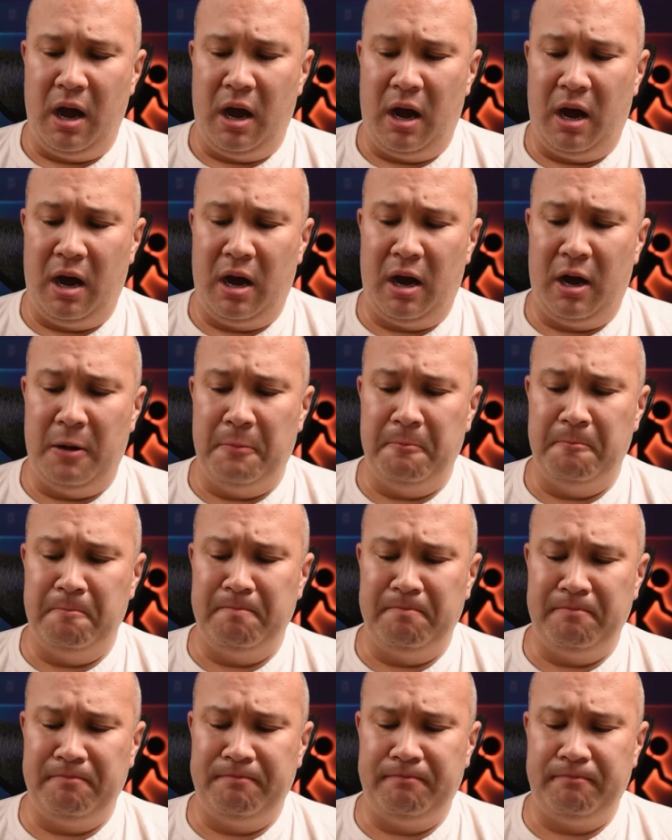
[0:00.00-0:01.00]

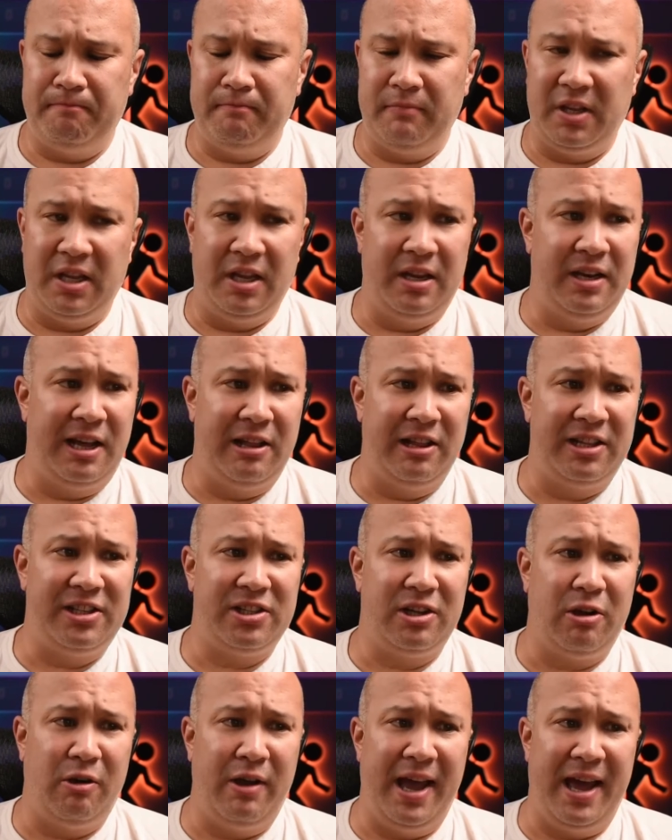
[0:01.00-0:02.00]
Now
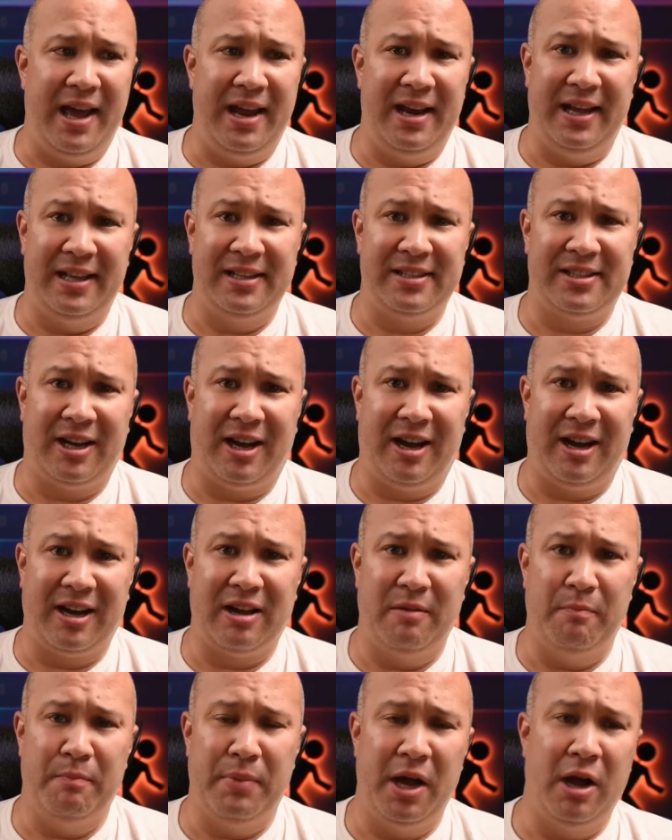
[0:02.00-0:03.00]
let's go ahead and
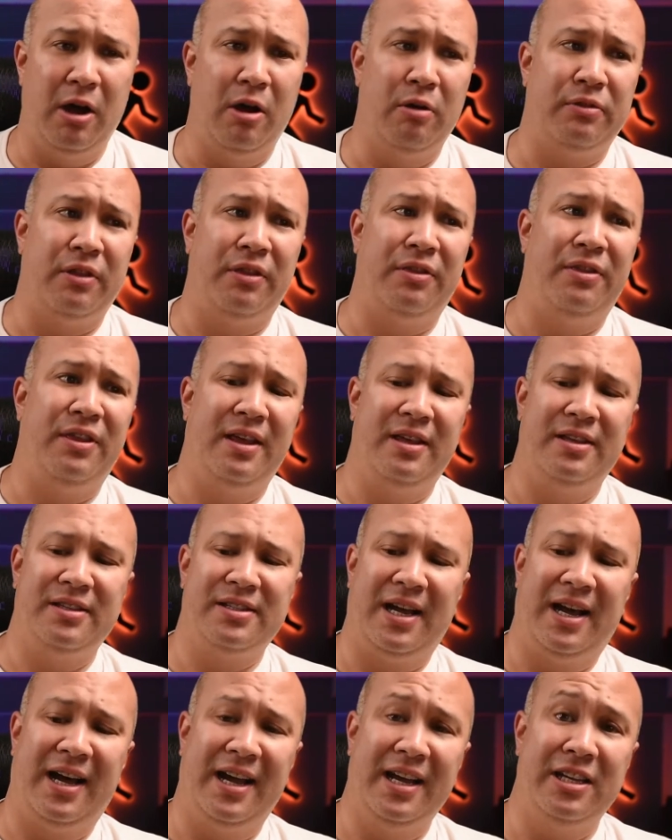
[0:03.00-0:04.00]
talk about the things
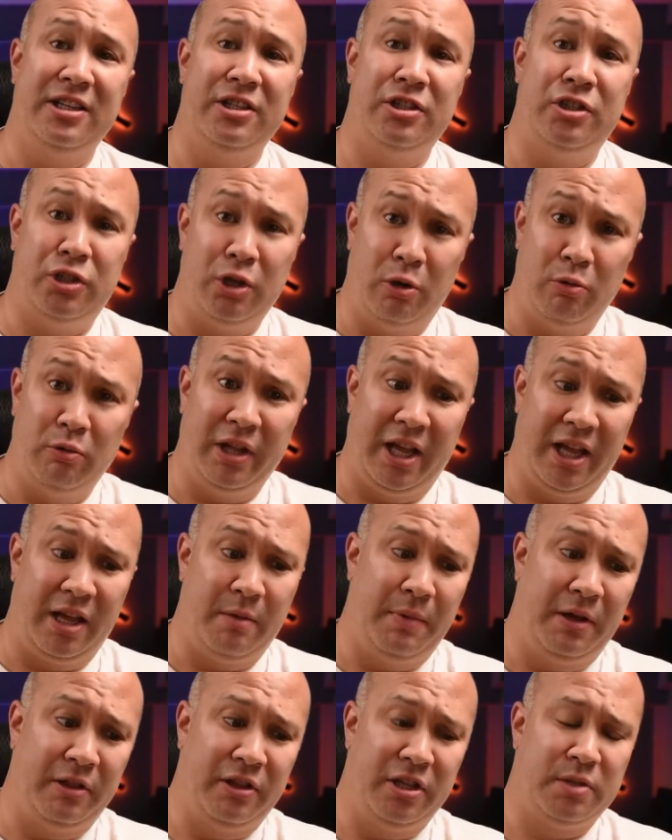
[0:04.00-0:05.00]
I don't like
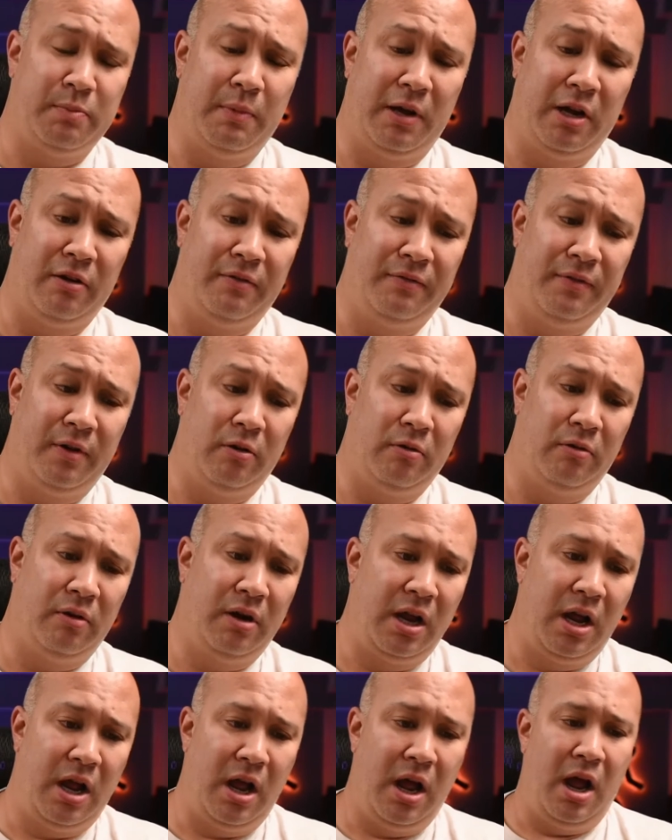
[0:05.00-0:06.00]
about this microphone.
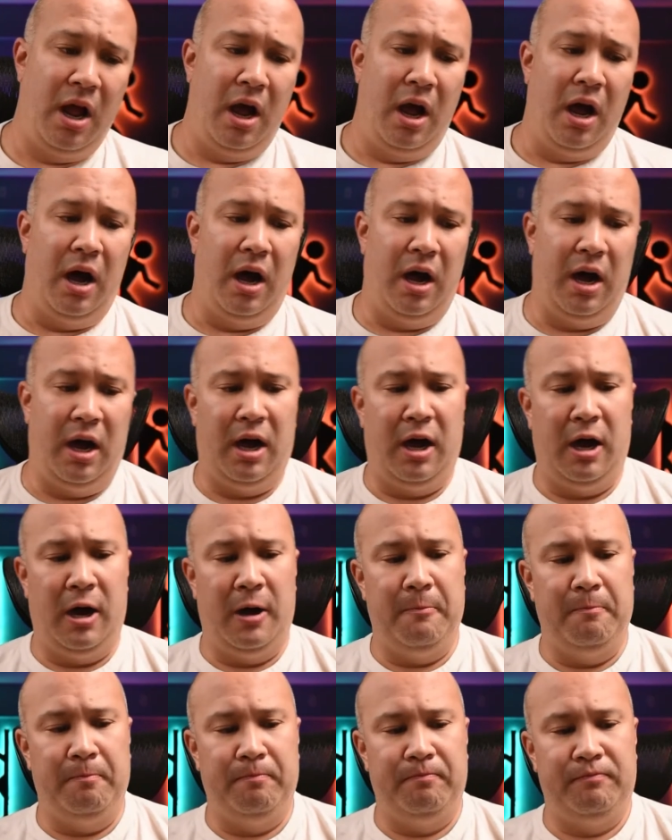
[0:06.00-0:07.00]

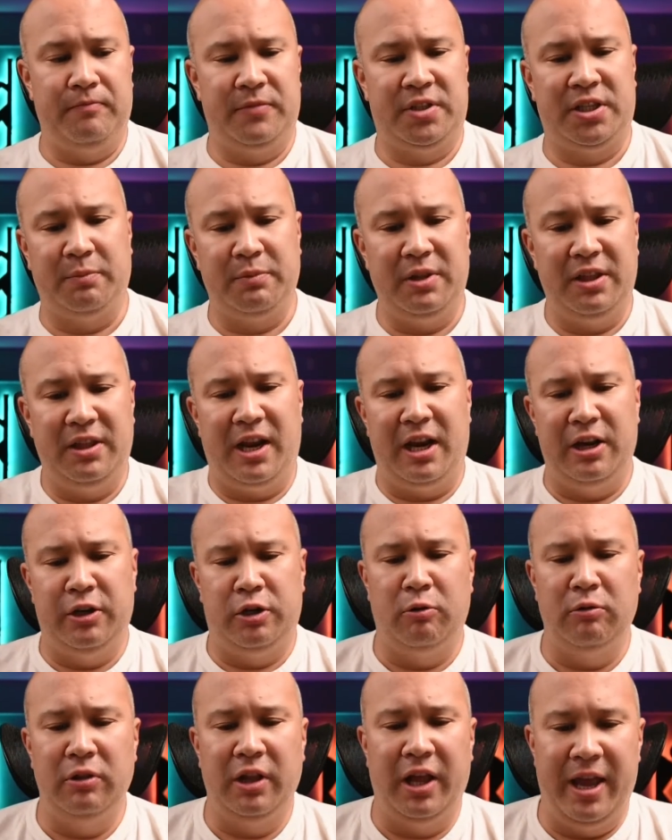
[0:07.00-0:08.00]
Something that I
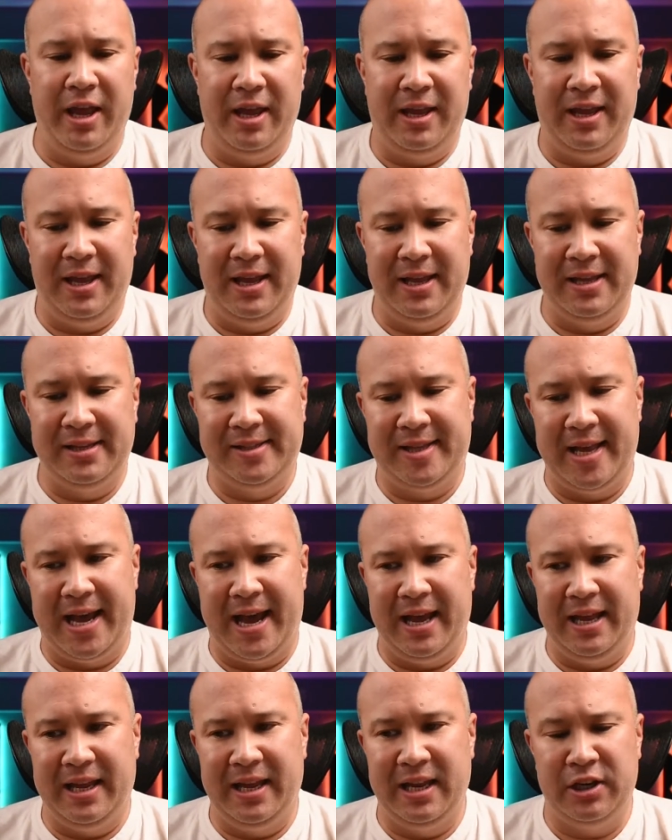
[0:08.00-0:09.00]
don't like is
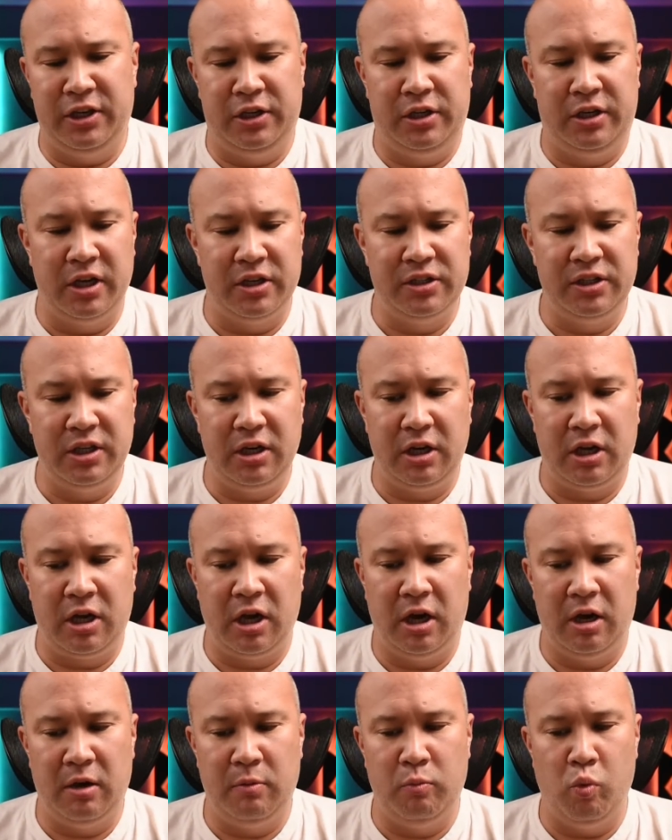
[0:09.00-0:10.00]
that it doesn't
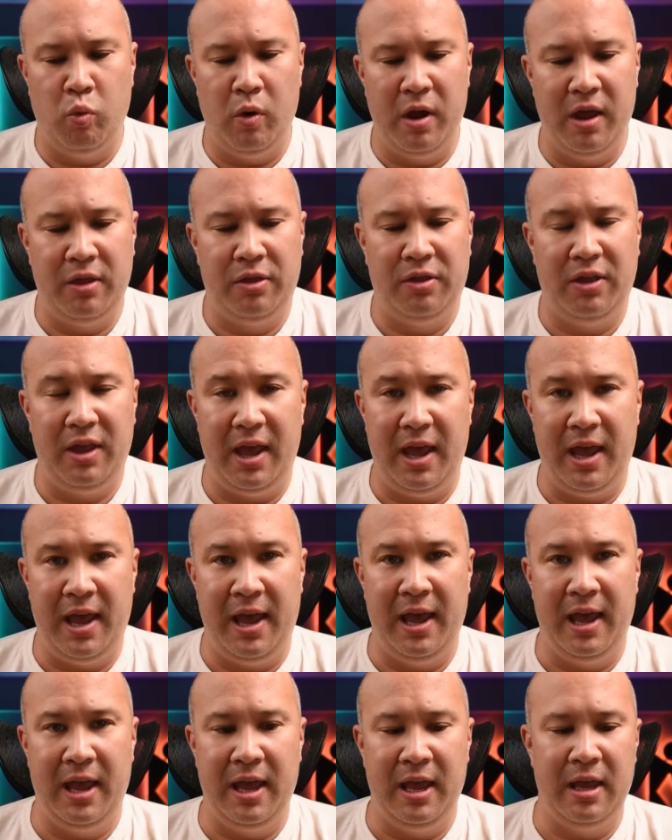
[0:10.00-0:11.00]
come with
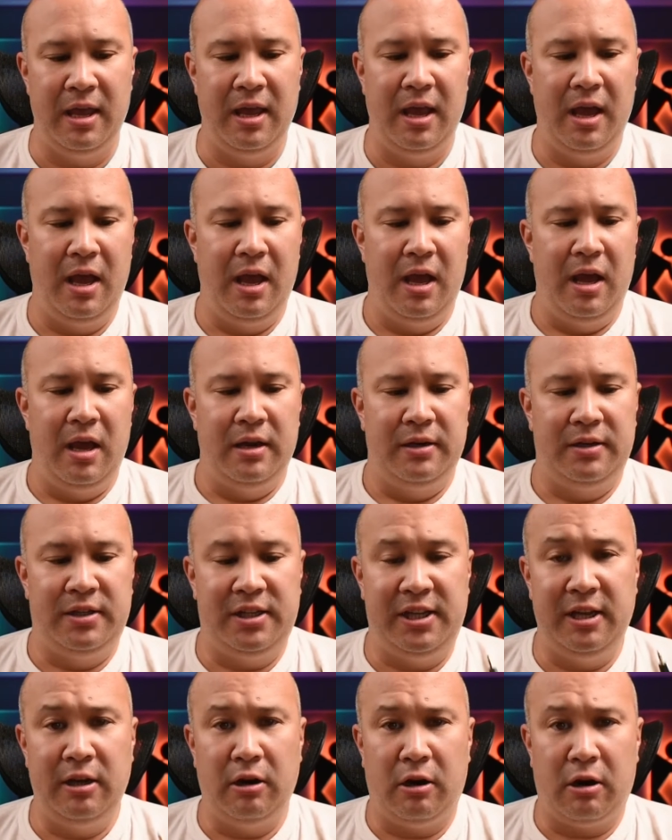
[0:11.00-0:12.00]
a
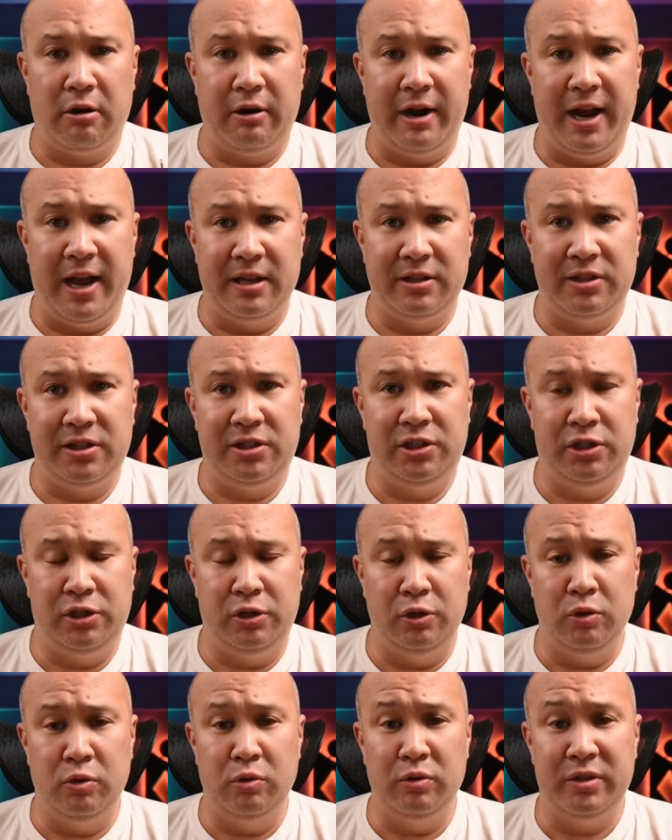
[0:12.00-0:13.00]
TRRS
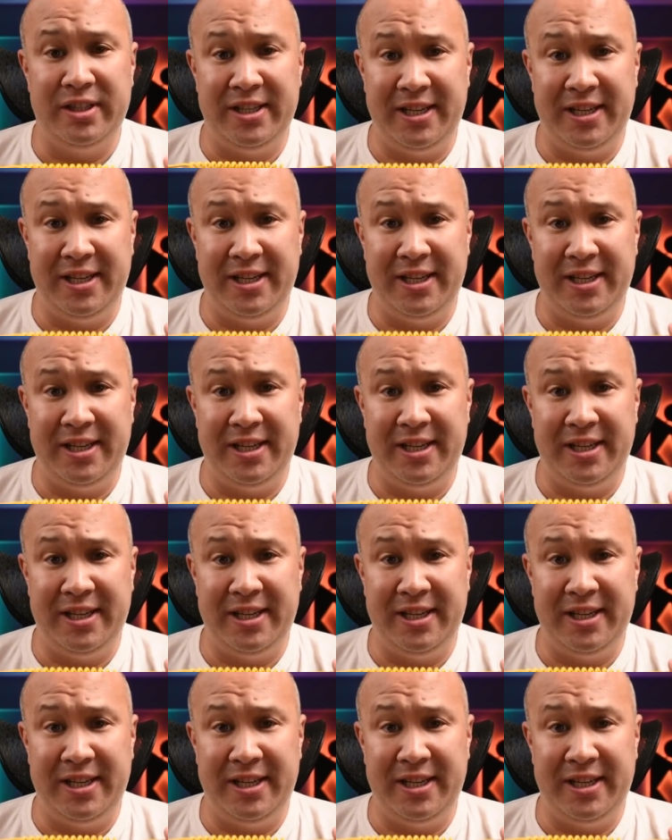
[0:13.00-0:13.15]
to